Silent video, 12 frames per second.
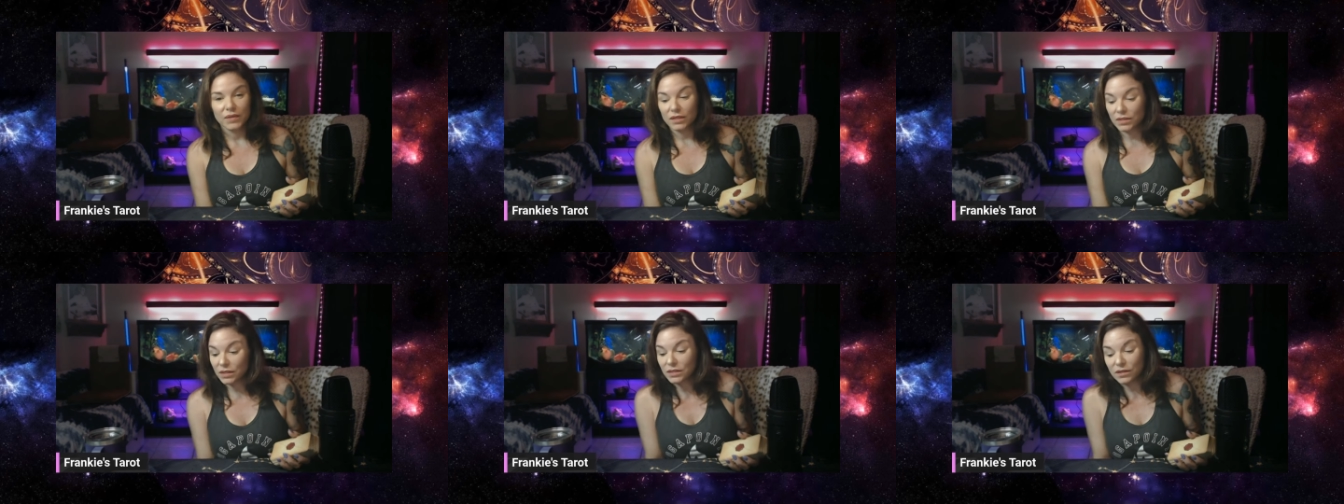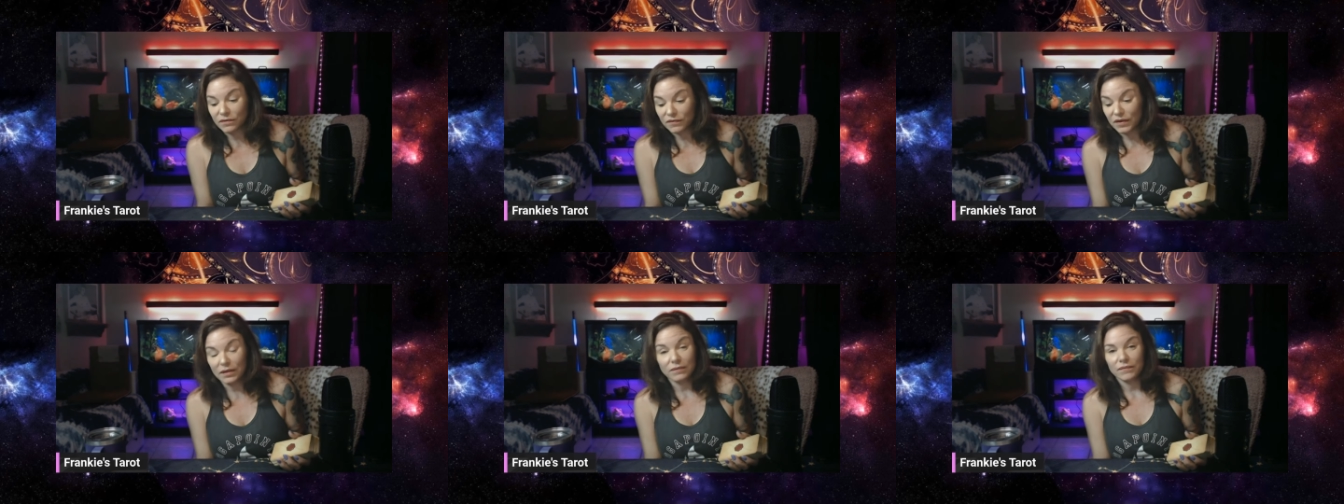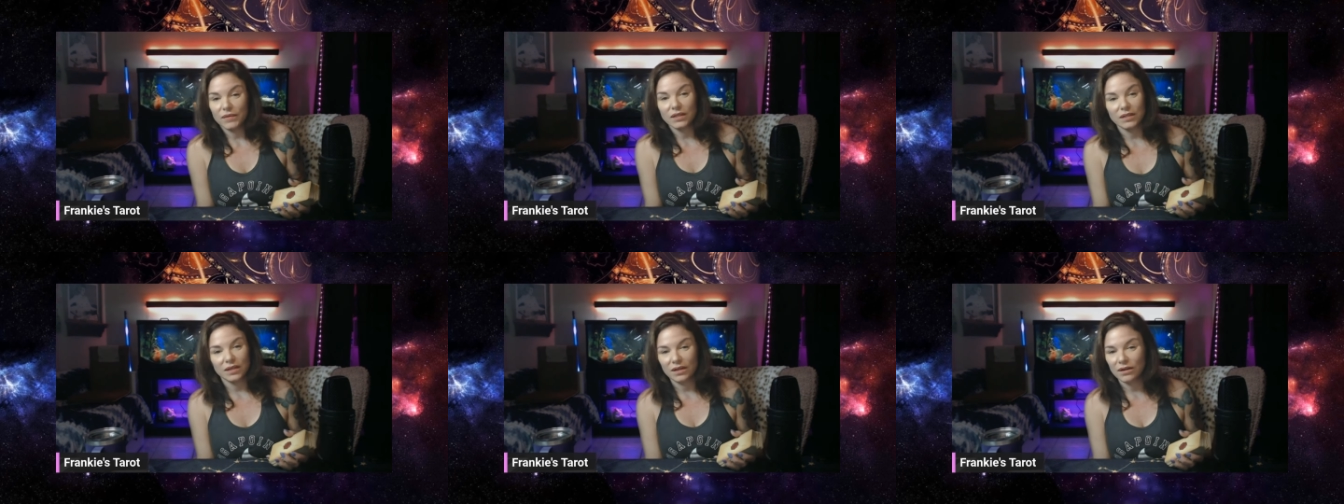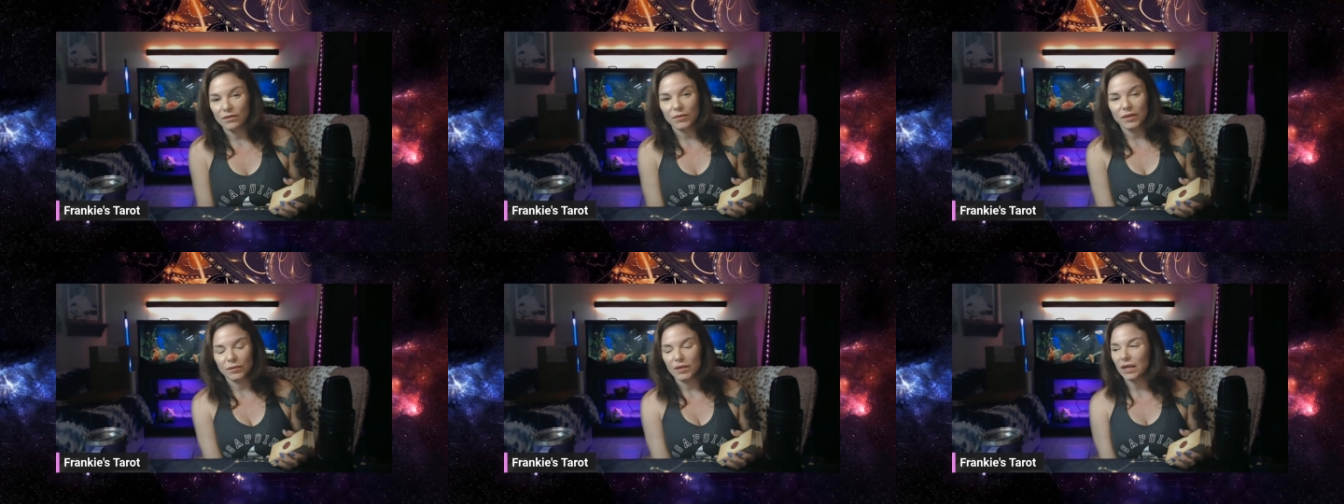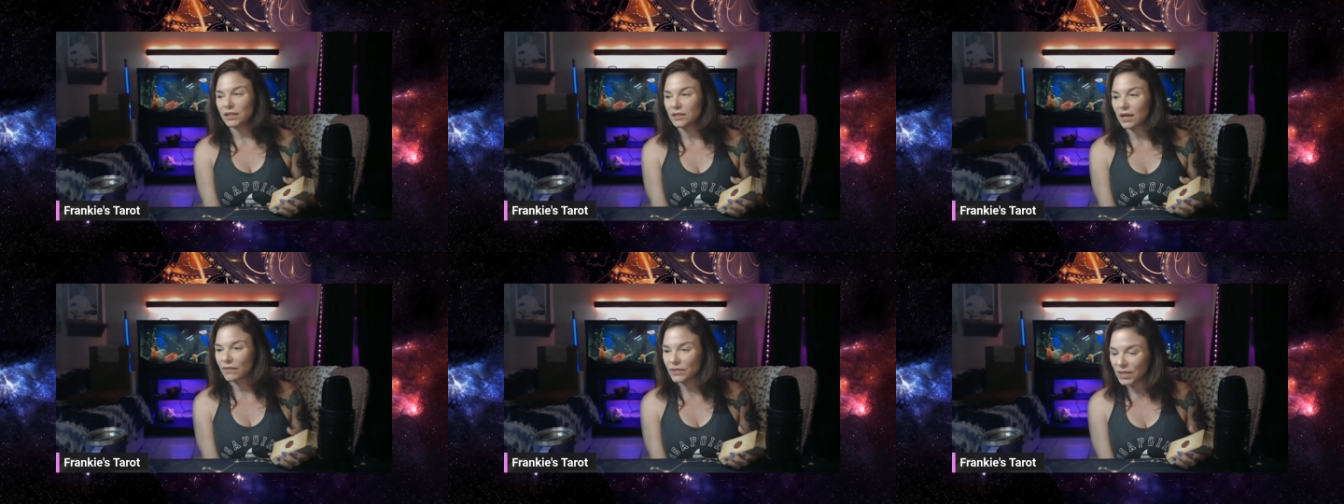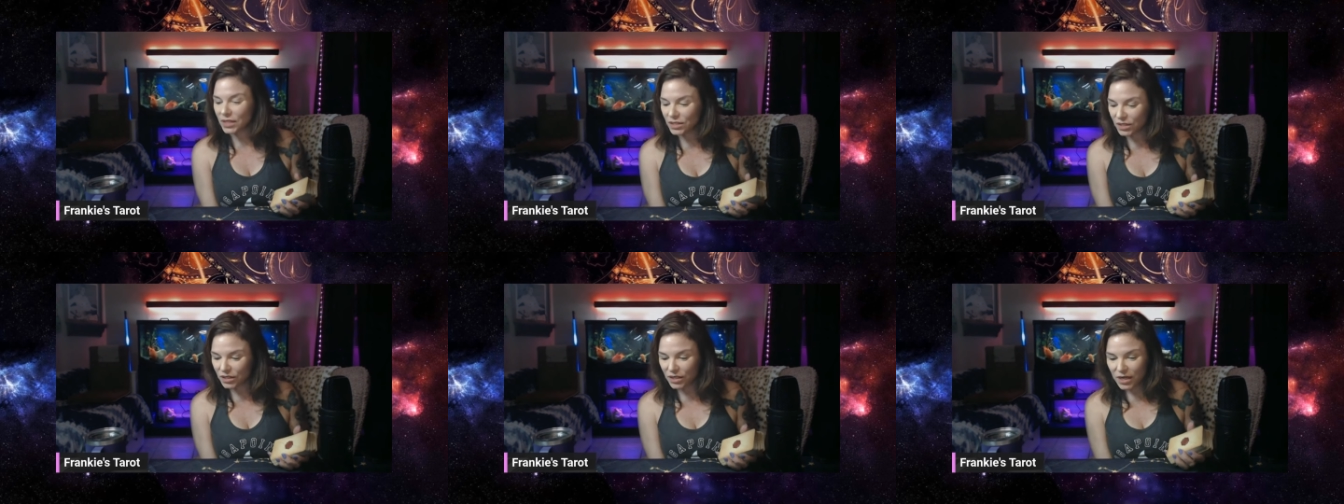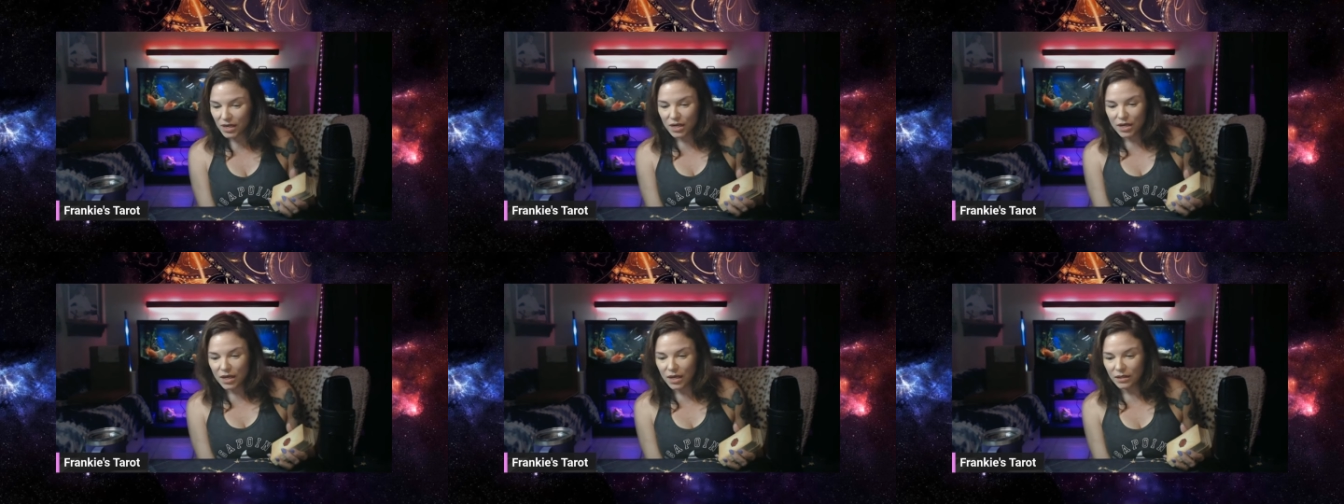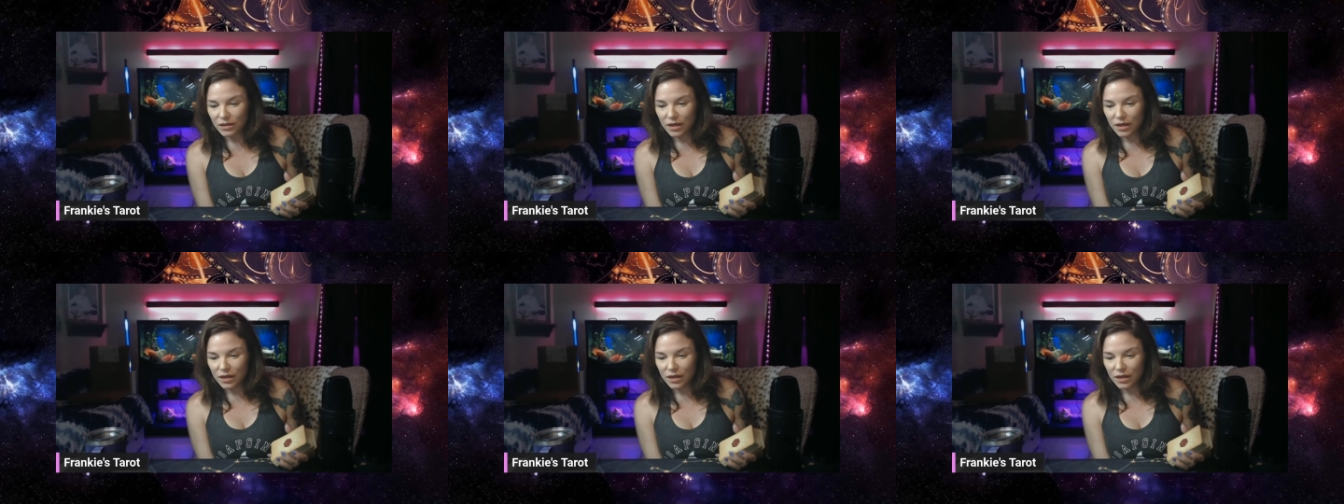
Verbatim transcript: This is the fun. You know, we had this conversation in